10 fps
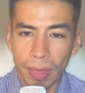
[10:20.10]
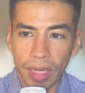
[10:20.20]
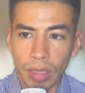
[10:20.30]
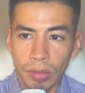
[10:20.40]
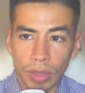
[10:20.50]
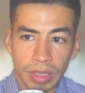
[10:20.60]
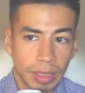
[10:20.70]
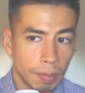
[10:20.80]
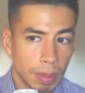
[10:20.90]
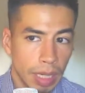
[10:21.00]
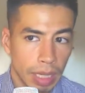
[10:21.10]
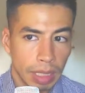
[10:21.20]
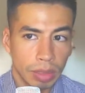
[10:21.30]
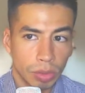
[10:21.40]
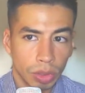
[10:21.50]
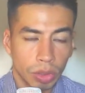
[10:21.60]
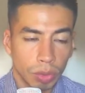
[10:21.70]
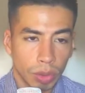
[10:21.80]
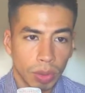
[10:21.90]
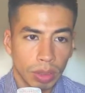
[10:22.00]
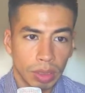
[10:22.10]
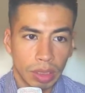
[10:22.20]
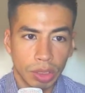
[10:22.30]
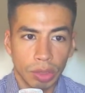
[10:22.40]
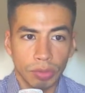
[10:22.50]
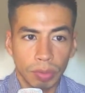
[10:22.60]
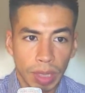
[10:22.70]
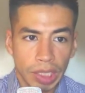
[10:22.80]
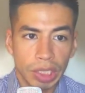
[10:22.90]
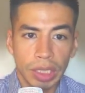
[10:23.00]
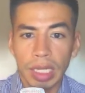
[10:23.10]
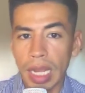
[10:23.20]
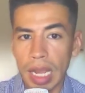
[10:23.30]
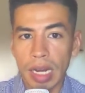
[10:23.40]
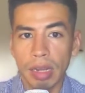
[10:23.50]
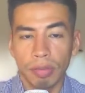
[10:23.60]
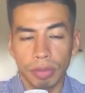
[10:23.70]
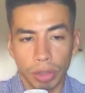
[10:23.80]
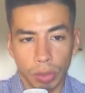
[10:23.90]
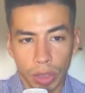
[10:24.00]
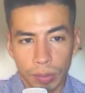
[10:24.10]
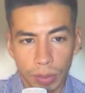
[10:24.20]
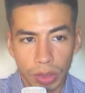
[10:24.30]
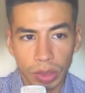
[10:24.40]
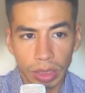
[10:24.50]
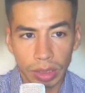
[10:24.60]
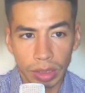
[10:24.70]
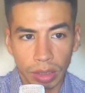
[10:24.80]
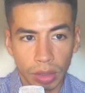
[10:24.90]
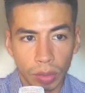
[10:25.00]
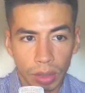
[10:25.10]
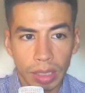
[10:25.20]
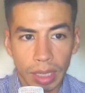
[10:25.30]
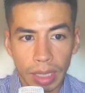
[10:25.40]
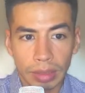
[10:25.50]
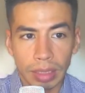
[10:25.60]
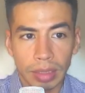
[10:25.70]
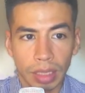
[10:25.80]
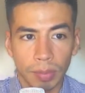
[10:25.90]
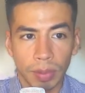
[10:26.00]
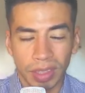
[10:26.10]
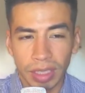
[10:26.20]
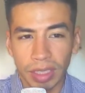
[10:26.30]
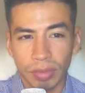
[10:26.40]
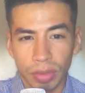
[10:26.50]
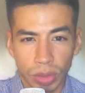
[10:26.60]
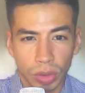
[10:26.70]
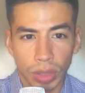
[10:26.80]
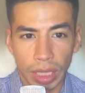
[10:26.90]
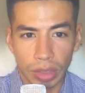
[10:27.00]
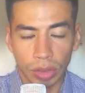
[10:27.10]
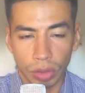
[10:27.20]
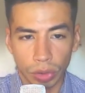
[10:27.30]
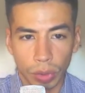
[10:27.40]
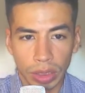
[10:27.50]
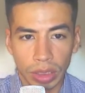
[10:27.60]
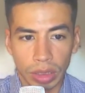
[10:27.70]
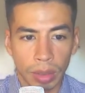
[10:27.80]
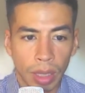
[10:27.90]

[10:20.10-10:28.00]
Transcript: if the CPA is going to request additional information, and if your QuickBooks is unorganized, it's going to be very difficult to answer those questions.